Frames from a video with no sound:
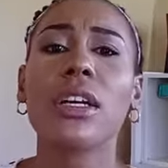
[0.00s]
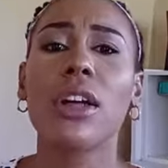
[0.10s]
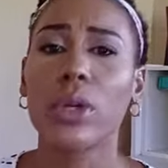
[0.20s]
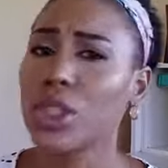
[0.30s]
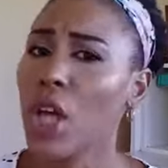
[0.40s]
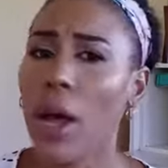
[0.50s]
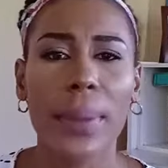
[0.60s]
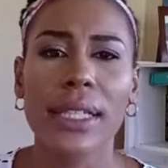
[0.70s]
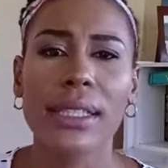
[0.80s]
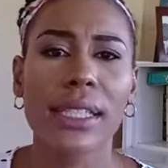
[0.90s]
our
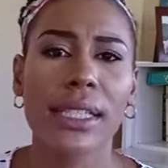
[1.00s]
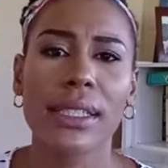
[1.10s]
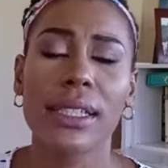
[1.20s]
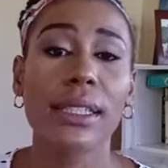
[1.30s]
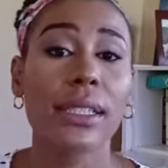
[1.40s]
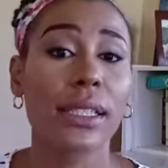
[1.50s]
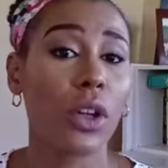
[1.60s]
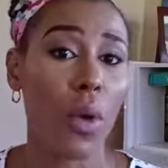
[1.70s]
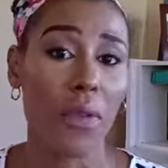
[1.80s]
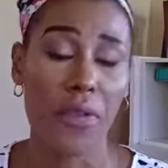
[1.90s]
topic sentence in
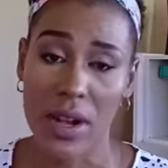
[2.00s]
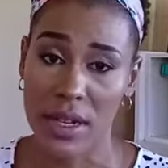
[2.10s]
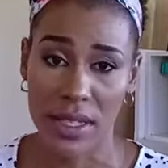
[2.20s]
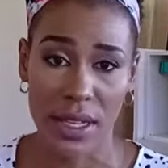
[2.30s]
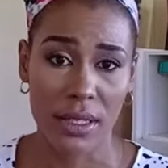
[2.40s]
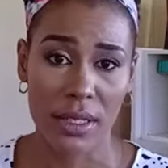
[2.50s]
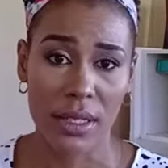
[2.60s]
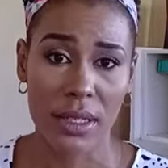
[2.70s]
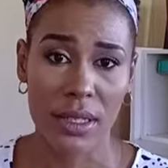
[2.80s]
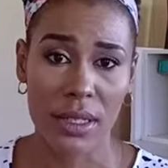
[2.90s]
our first
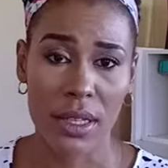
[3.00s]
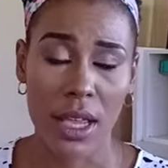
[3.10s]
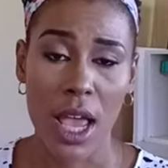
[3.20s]
sentence.